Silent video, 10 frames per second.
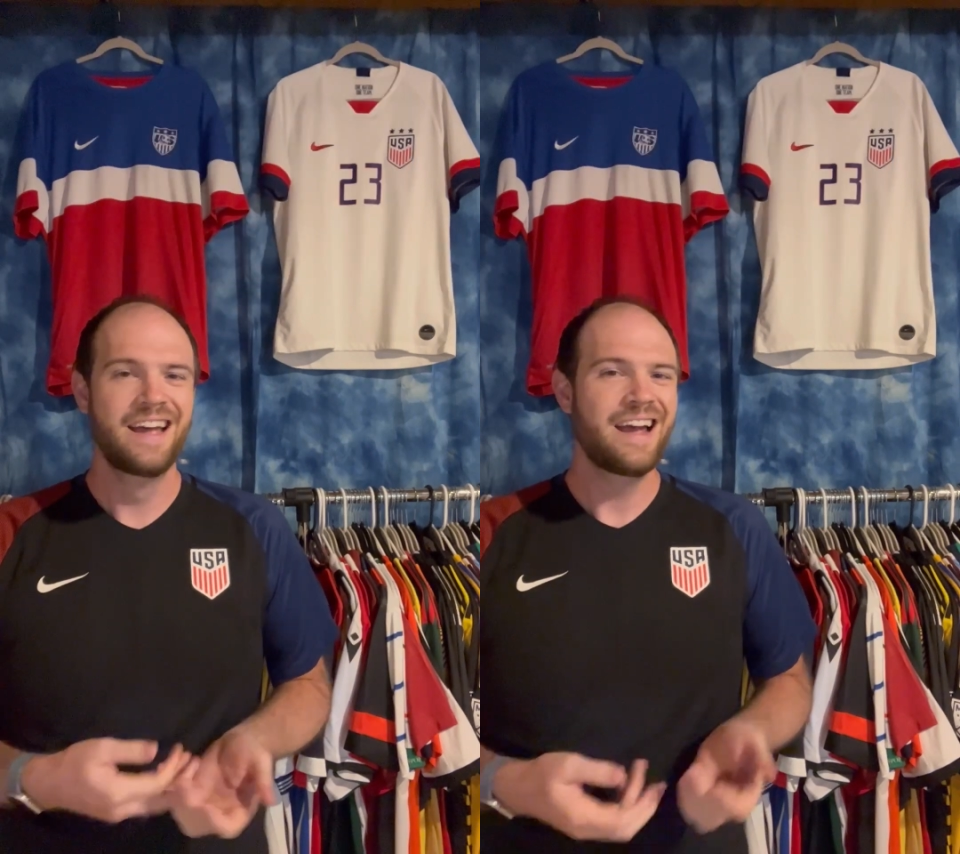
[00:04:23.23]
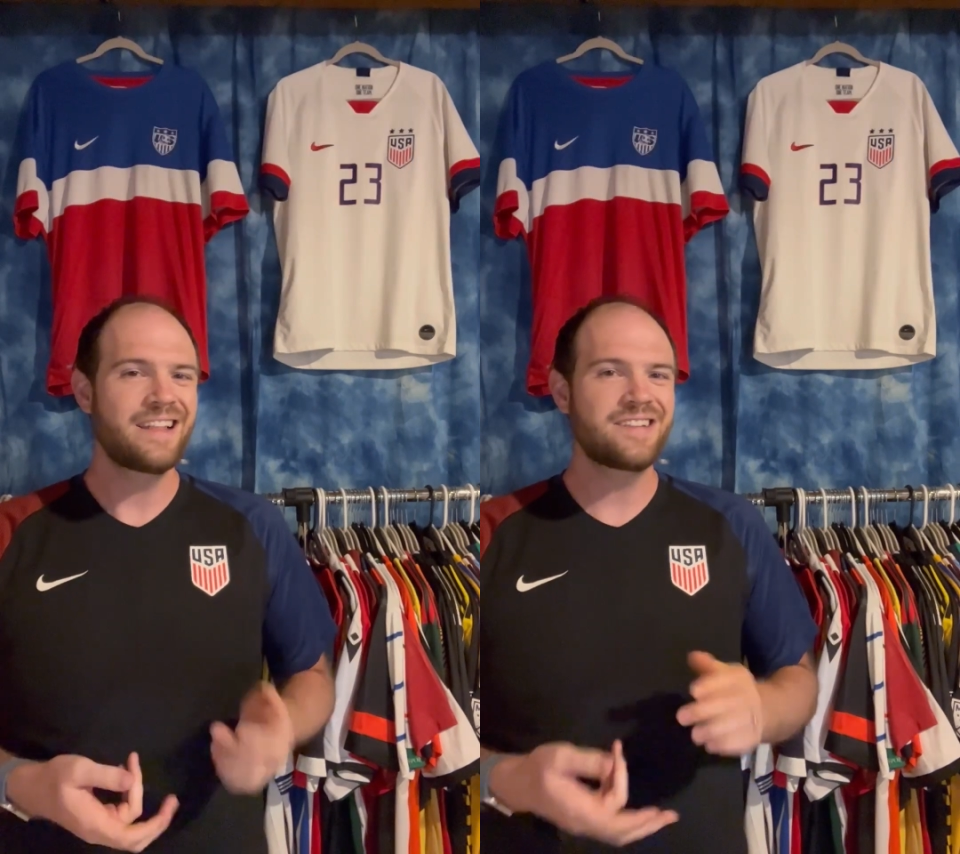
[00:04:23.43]

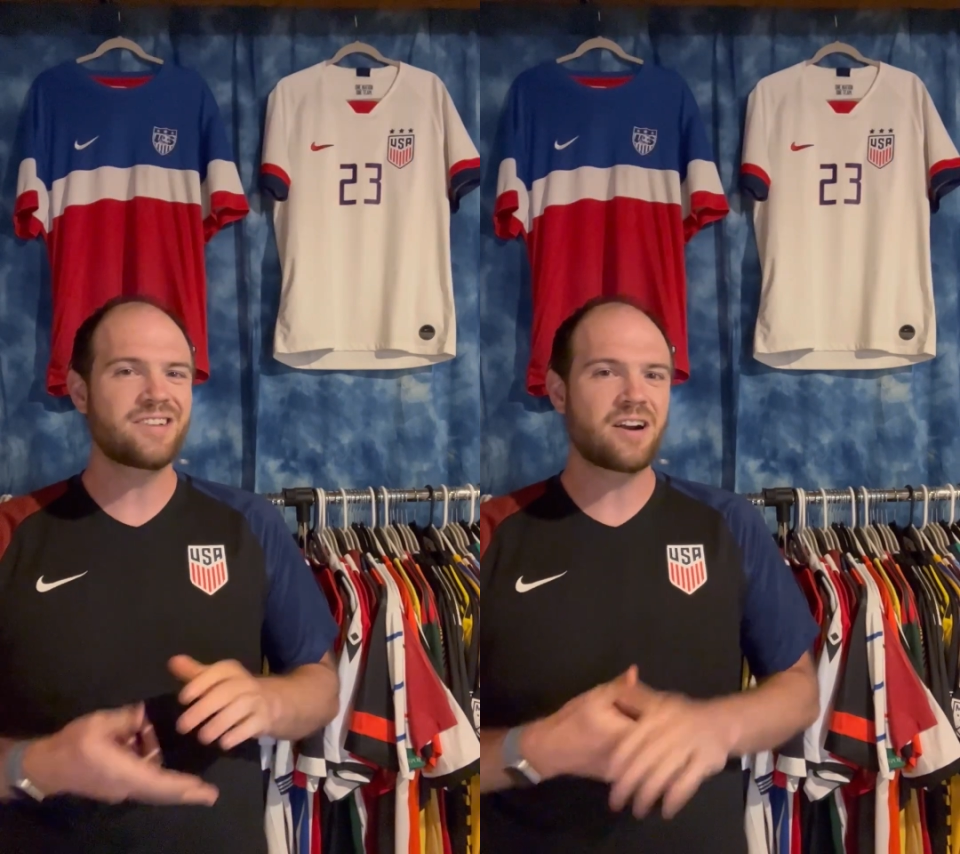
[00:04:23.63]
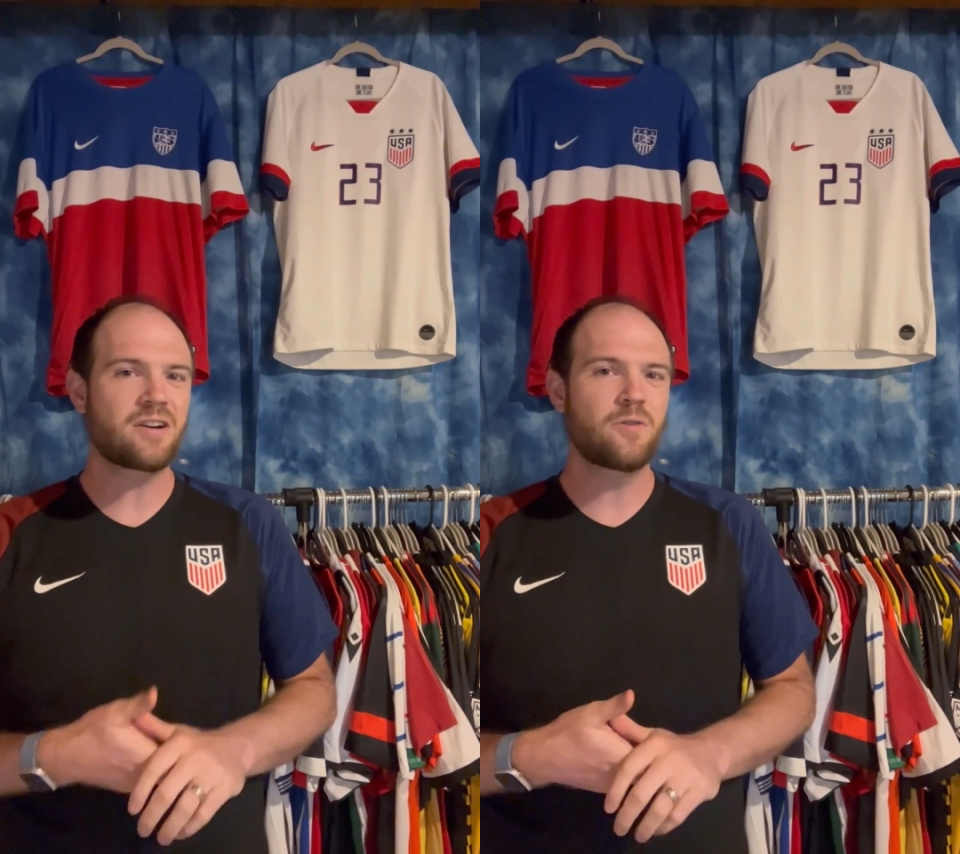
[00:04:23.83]
And the
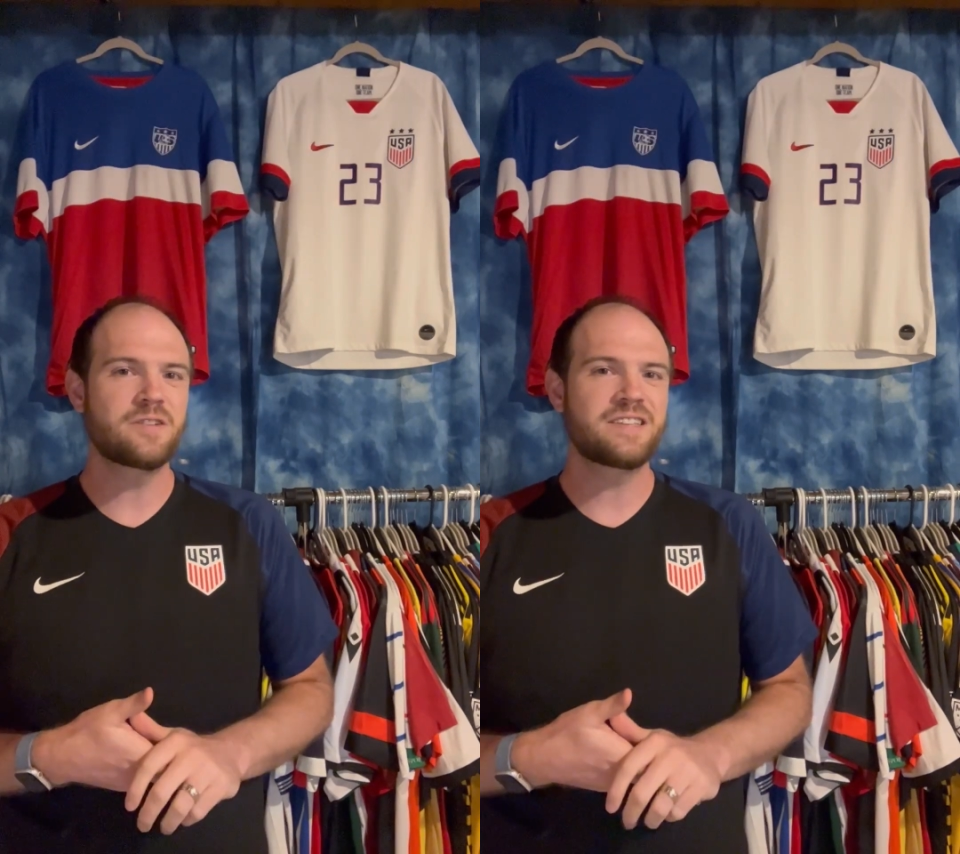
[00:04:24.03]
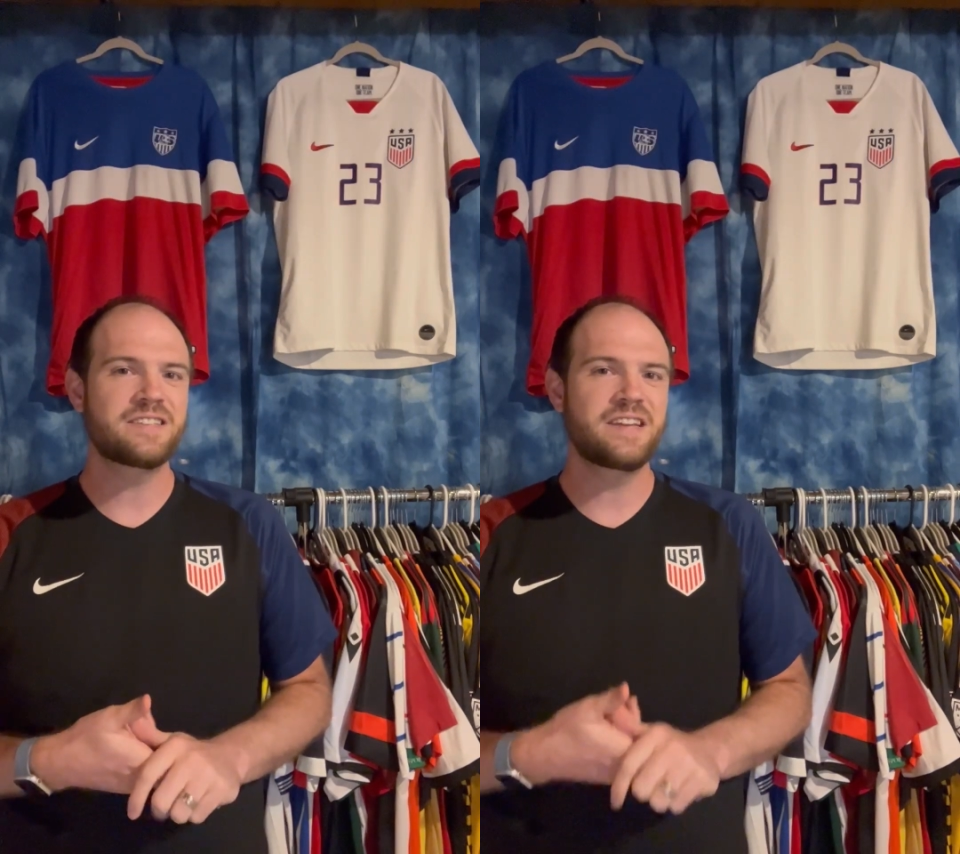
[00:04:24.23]
dark
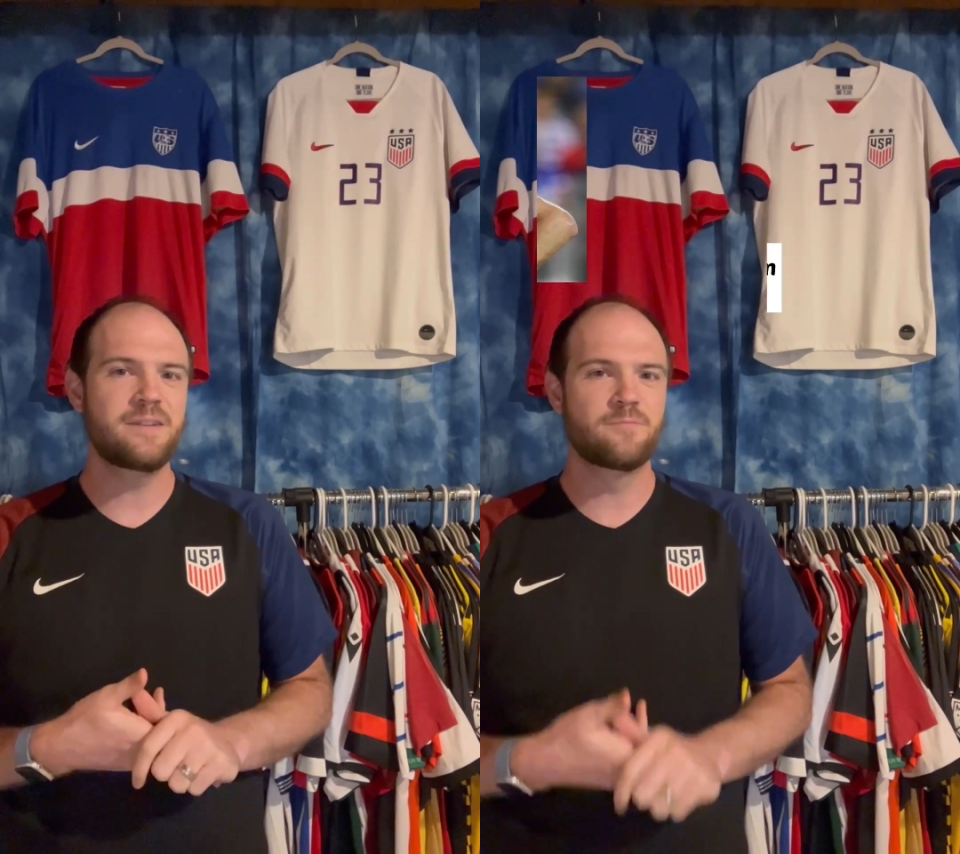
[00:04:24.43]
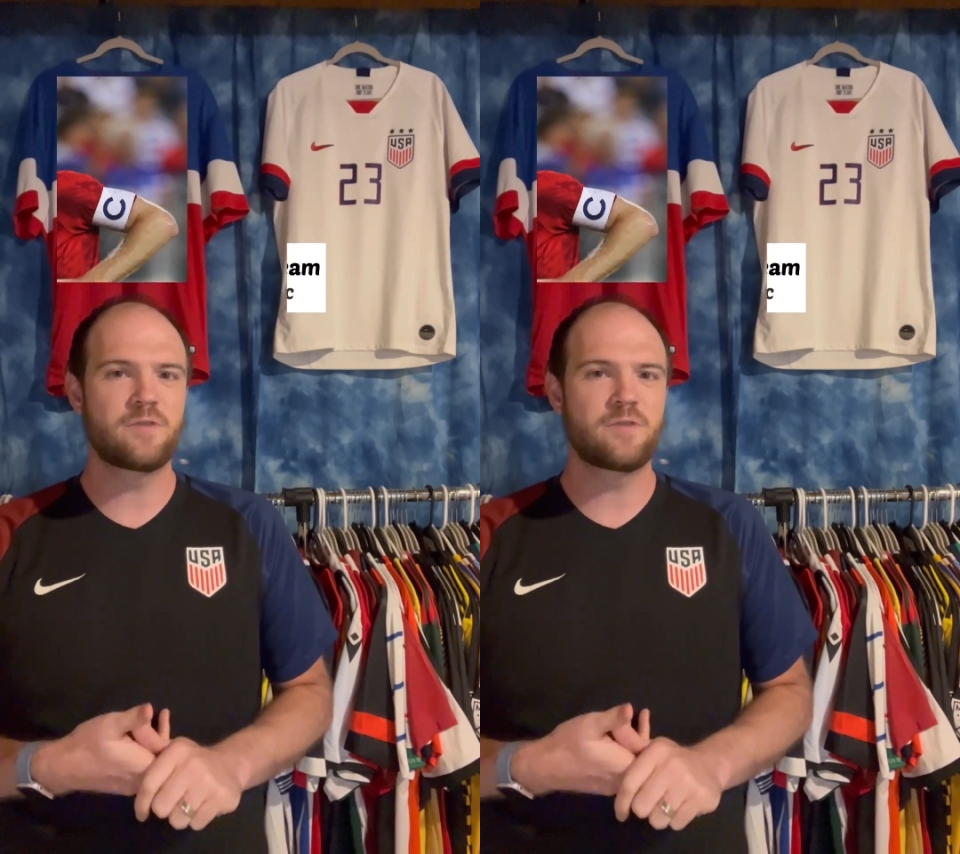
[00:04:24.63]
horse is Tim